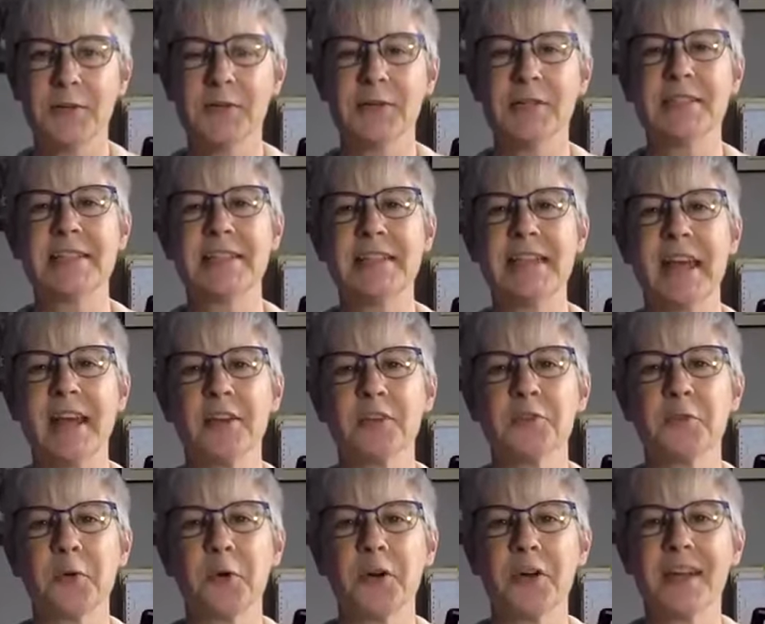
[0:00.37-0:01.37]
it's Deanna
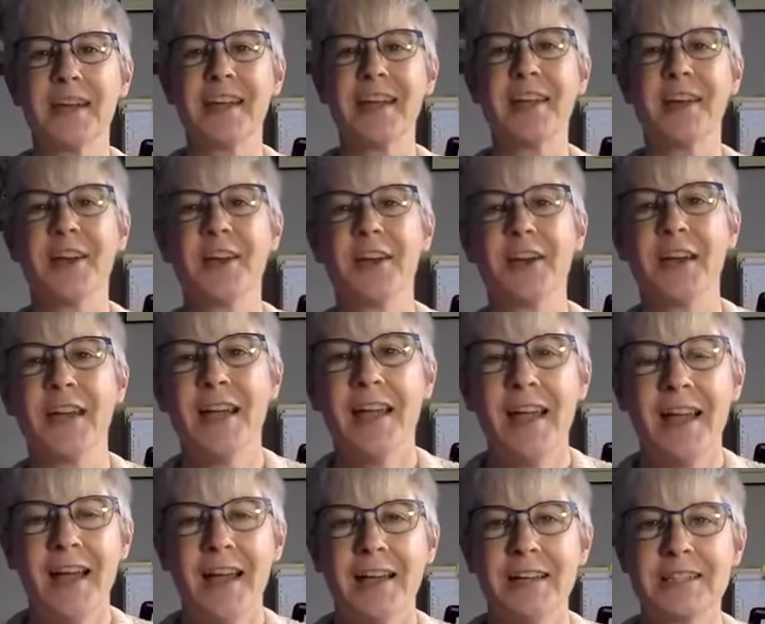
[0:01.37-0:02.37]
Ford here,
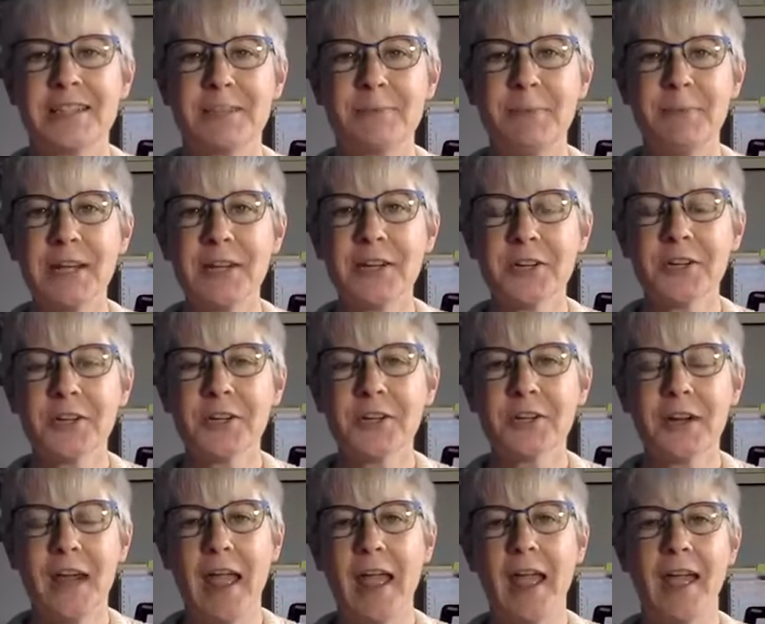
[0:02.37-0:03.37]

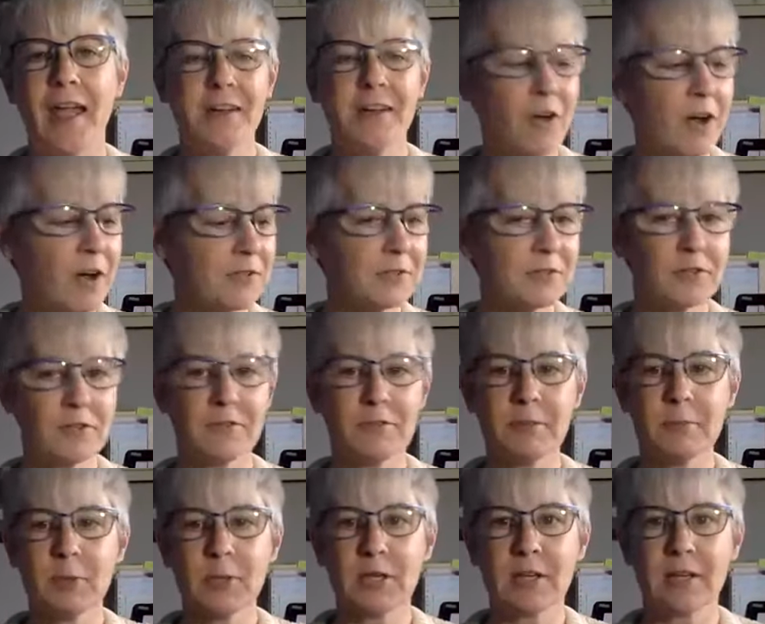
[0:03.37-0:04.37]
speaker and author of the
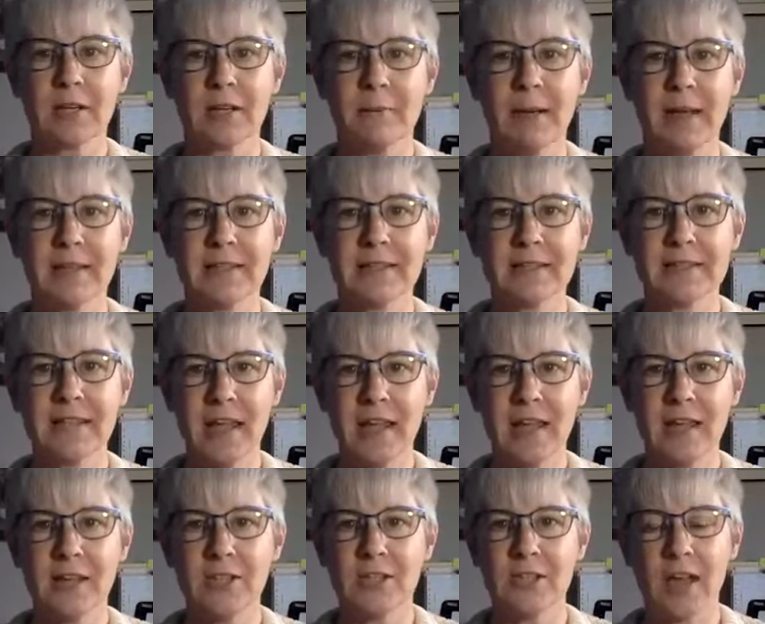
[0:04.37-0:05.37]
book Command the
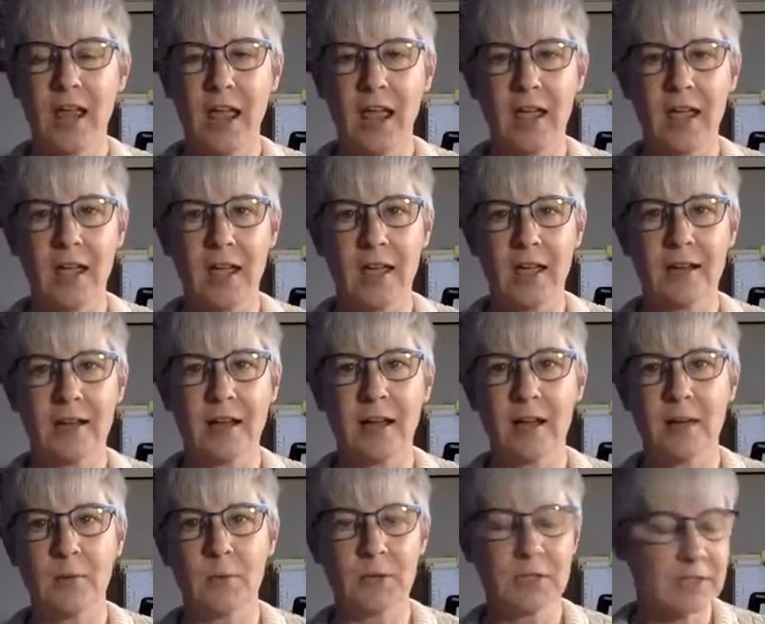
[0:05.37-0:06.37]
Stage, and
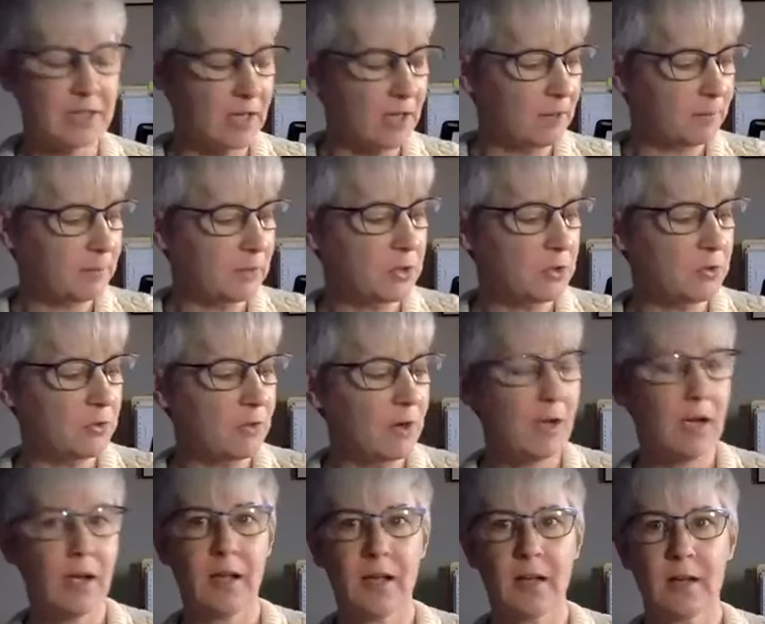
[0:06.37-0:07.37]
I want to help you
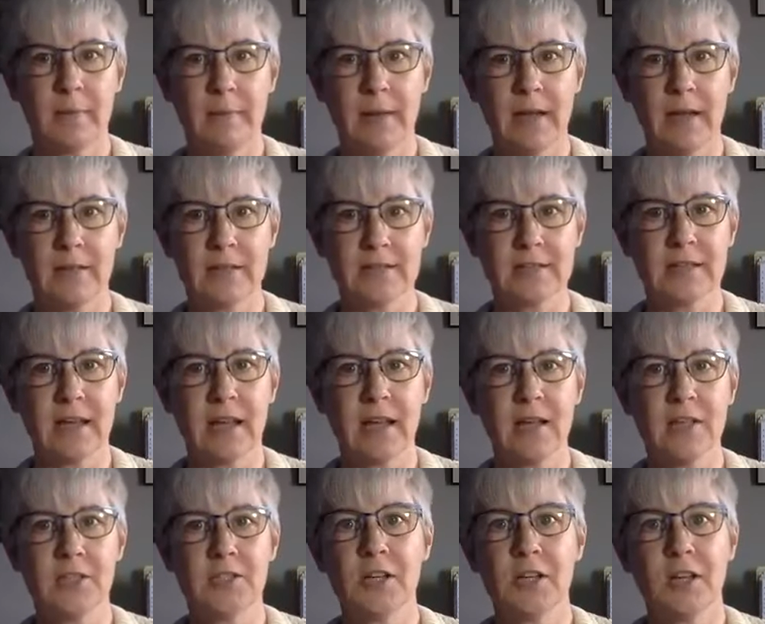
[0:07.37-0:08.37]
command the
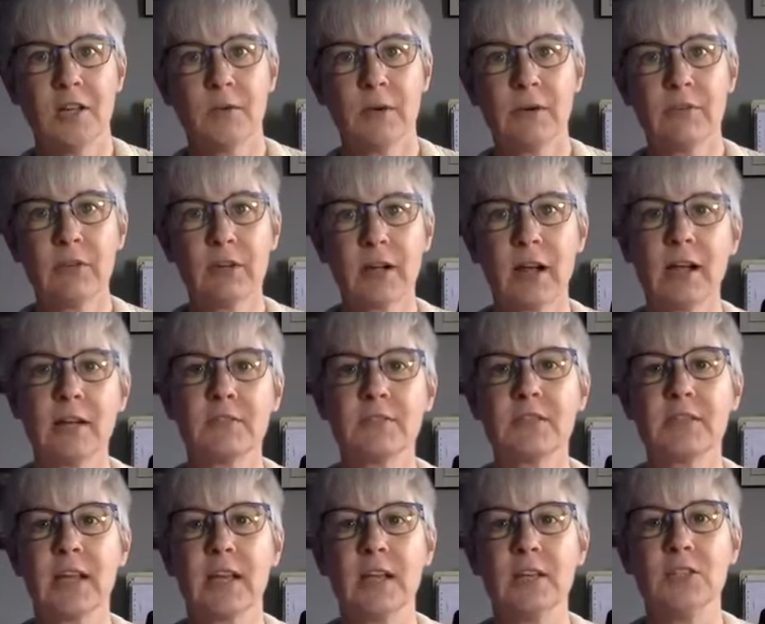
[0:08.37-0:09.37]
stage, whatever kind of
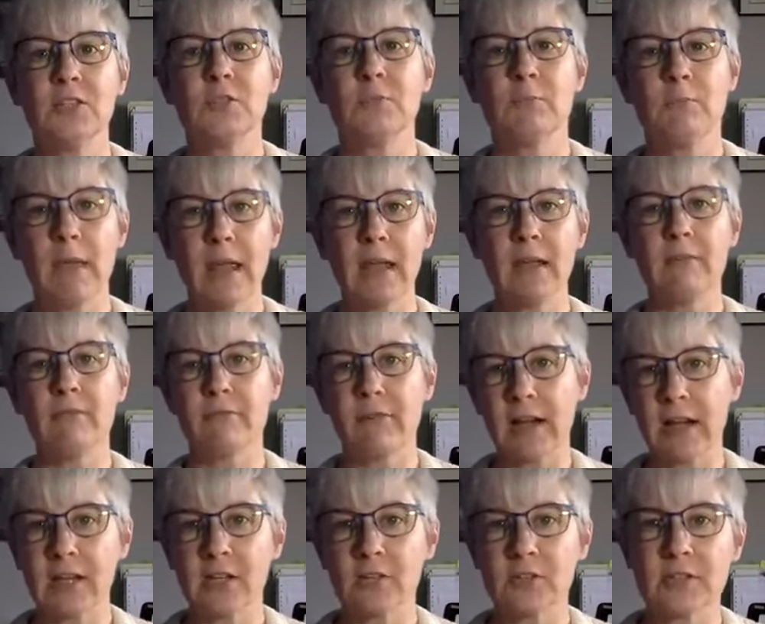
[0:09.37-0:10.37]
stage you may
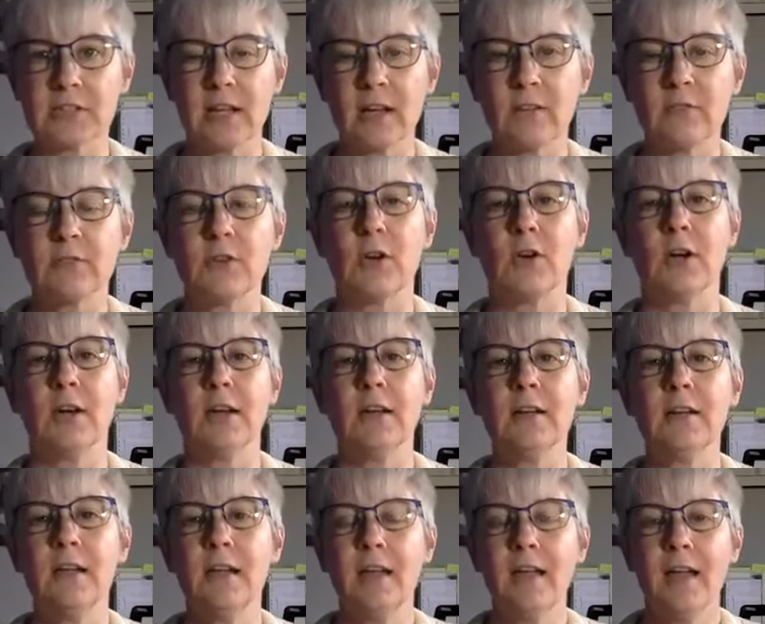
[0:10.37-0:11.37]
find yourself
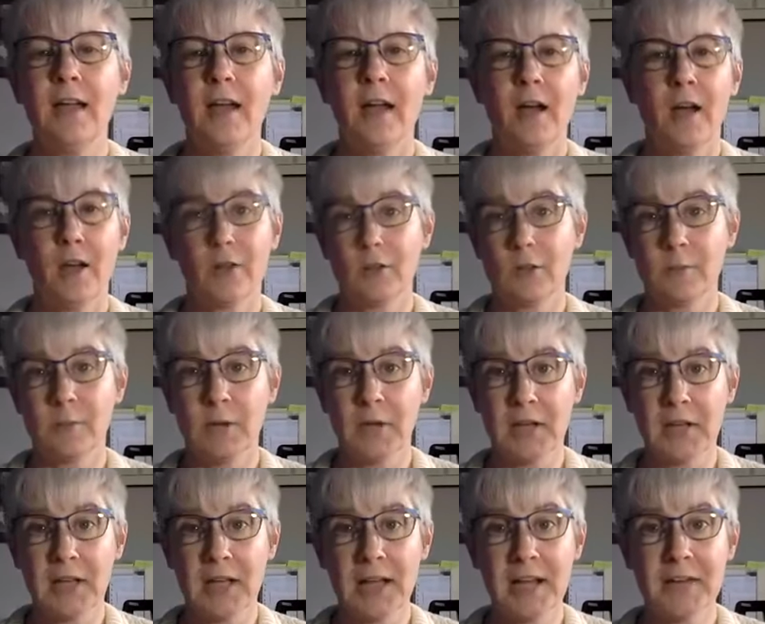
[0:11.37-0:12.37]
on. Could be
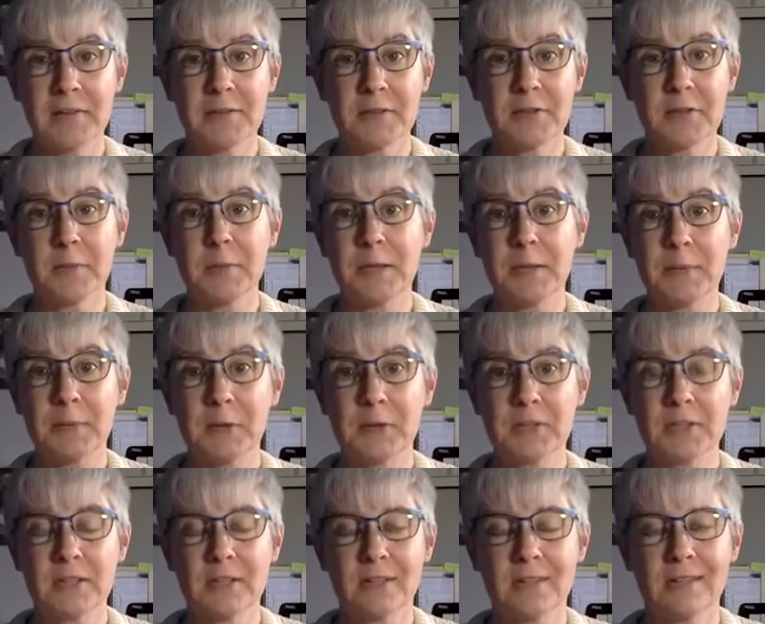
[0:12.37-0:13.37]
online, could be in
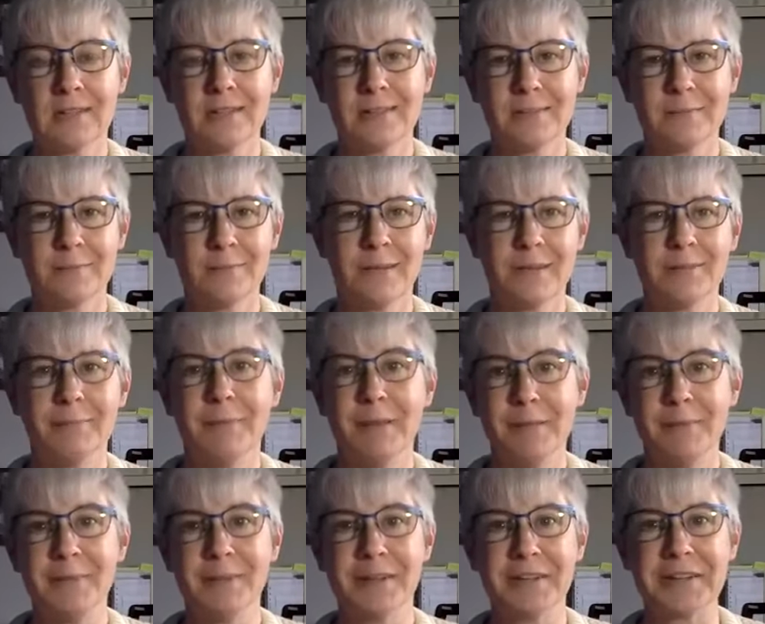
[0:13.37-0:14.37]
person, might
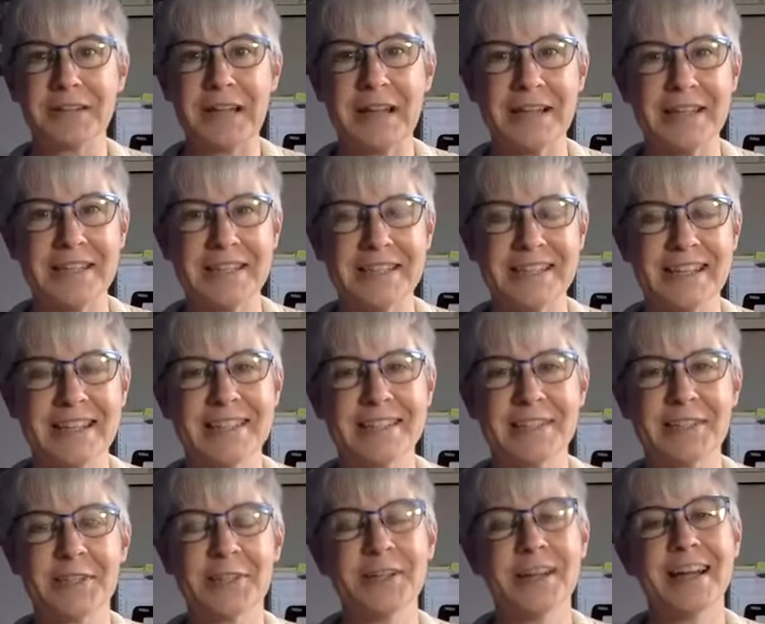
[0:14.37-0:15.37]
be online these days
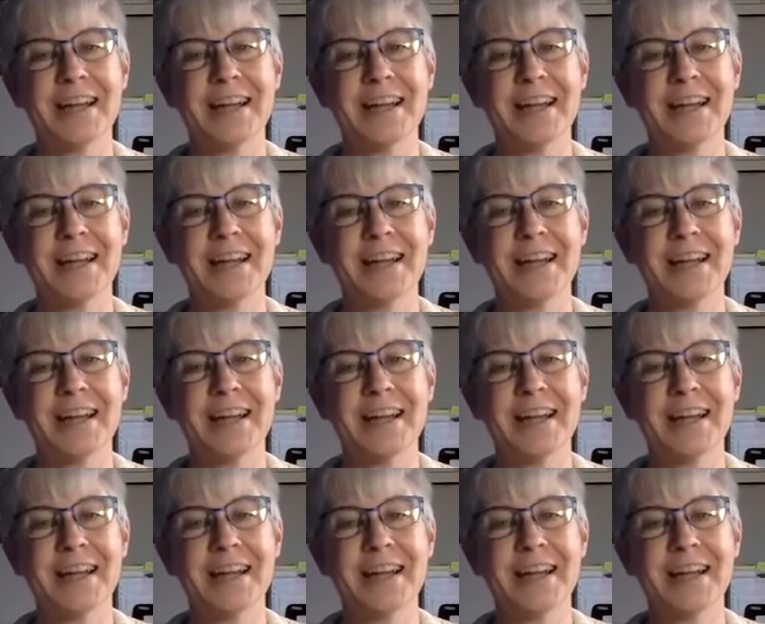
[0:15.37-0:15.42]
though.